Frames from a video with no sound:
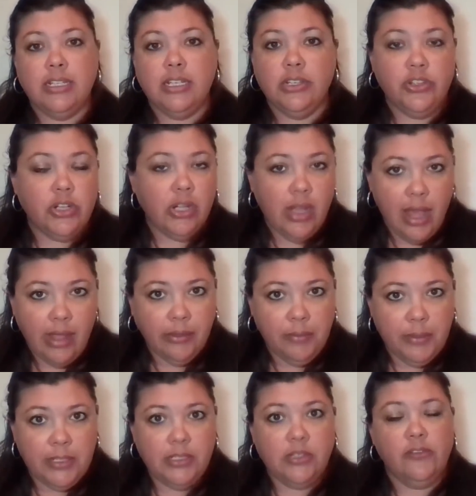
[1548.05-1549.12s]
digital
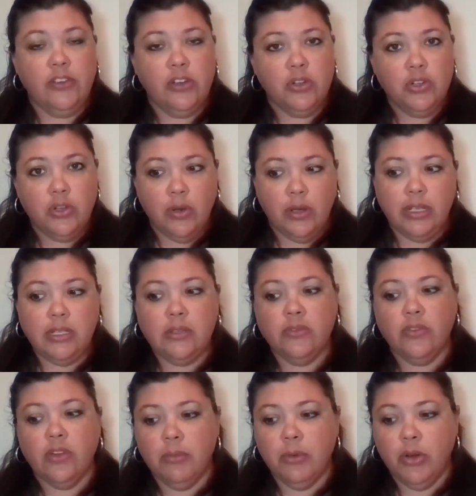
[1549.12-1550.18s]
elements of your choice
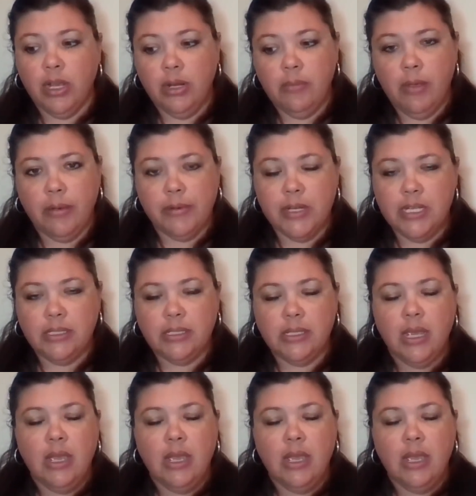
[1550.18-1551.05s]
from Creative Memories,